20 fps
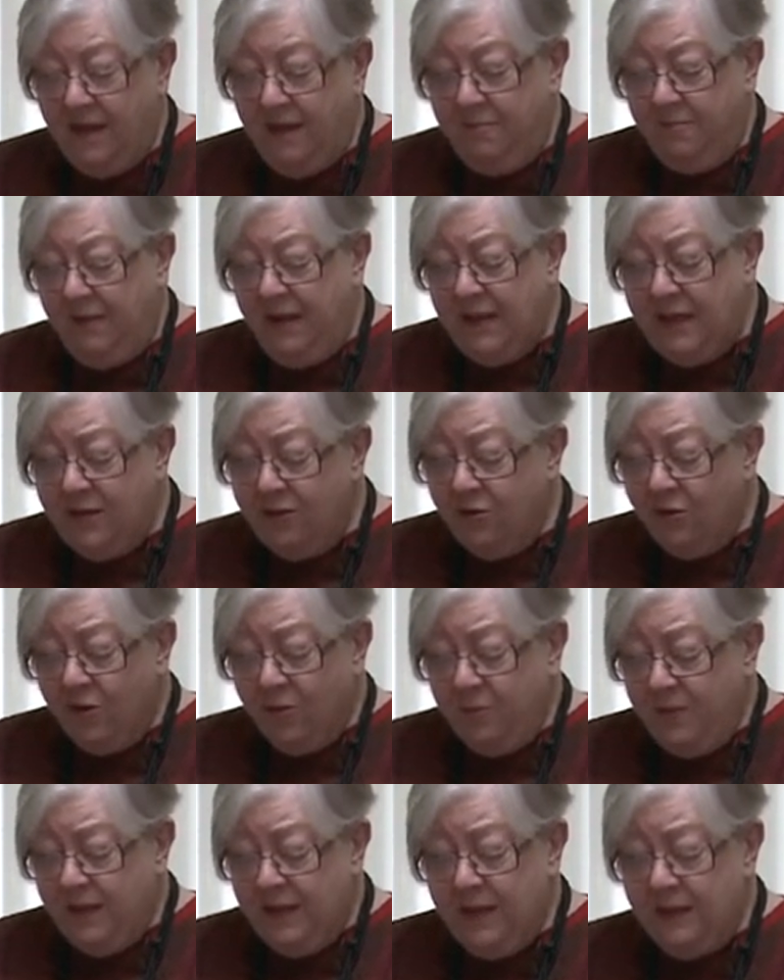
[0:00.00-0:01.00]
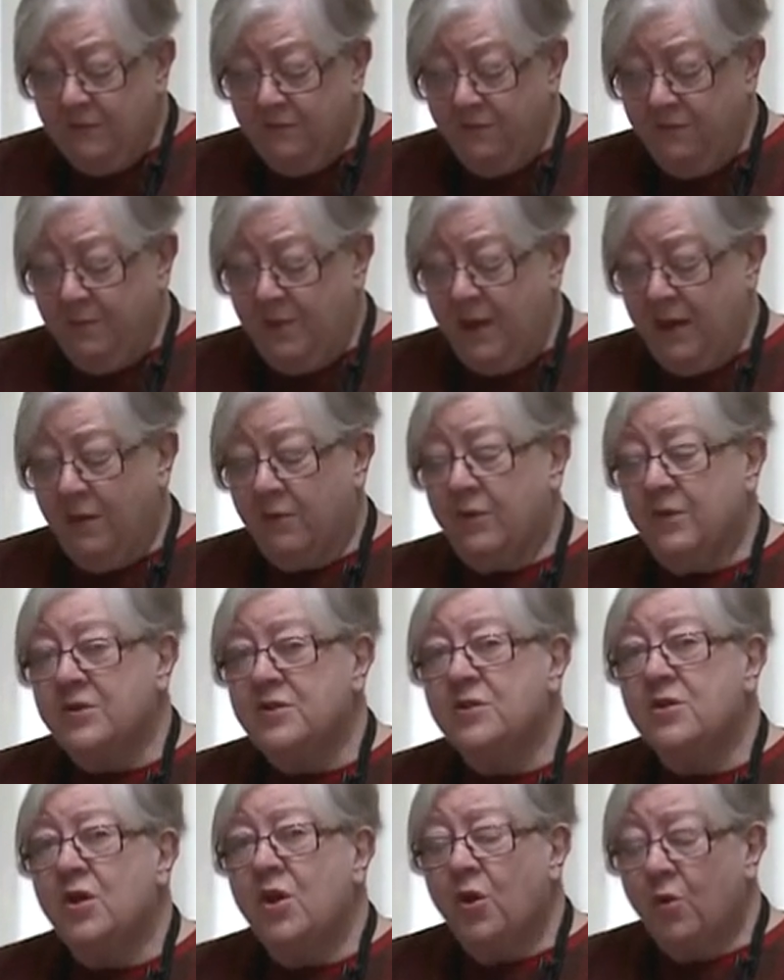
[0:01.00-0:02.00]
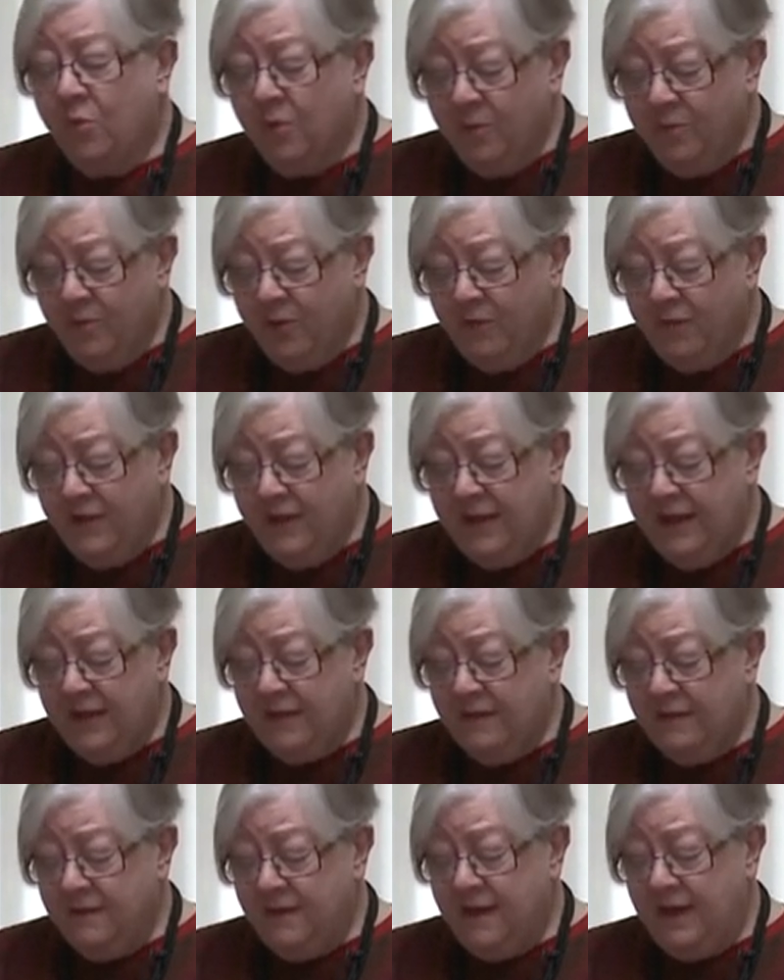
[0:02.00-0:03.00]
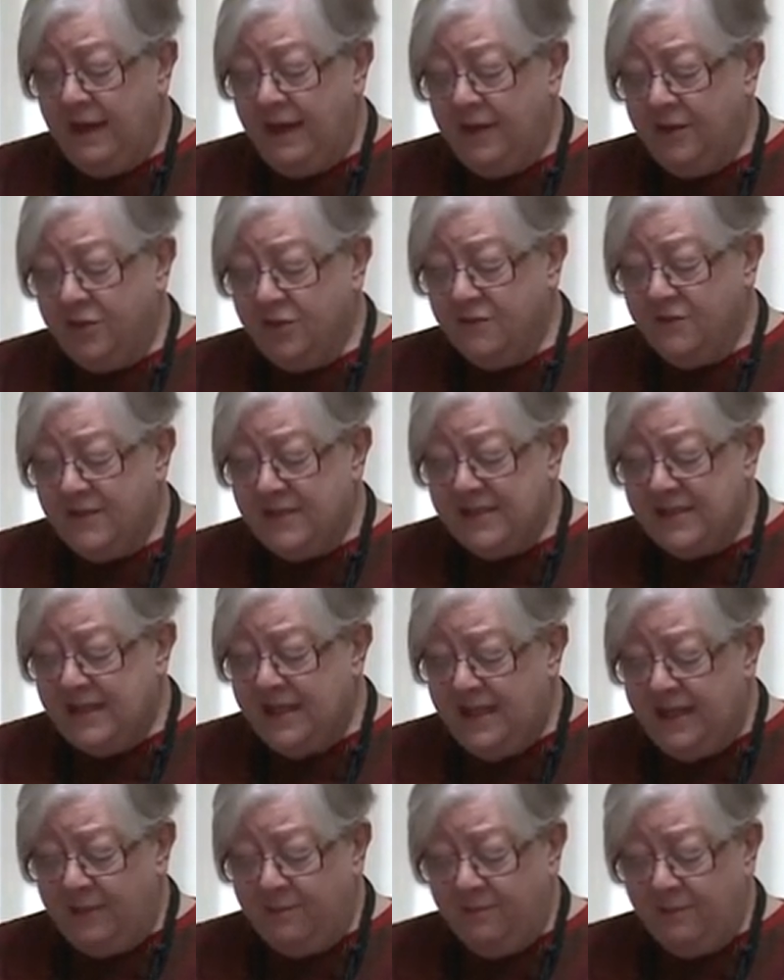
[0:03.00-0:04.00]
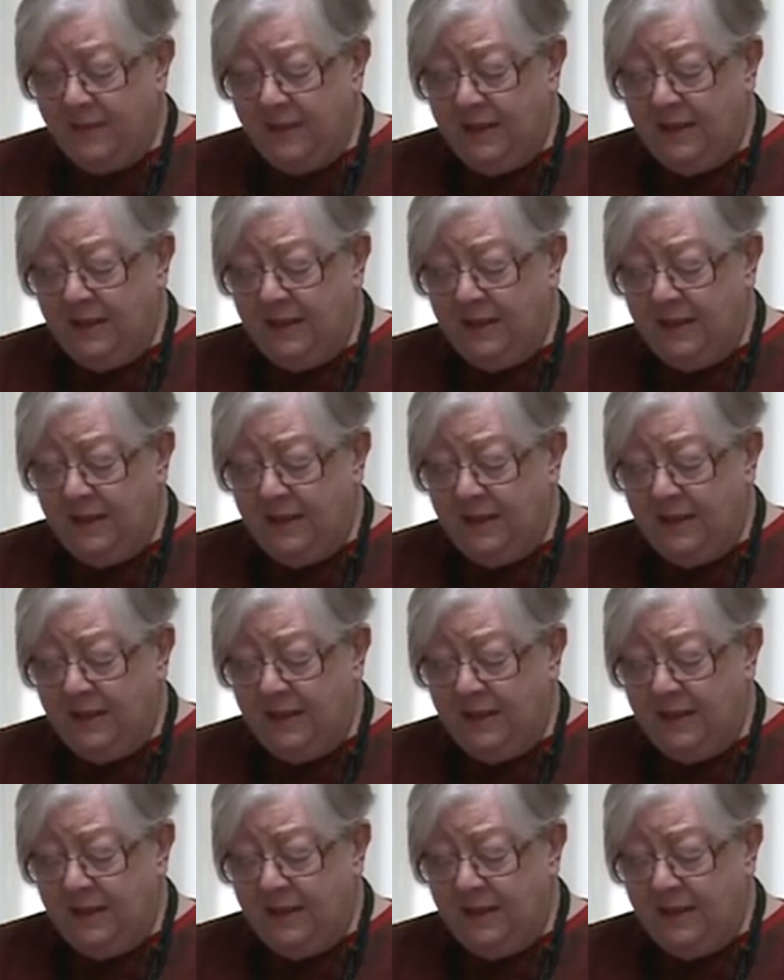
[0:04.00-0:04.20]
Many European powers were moving into the age of steam,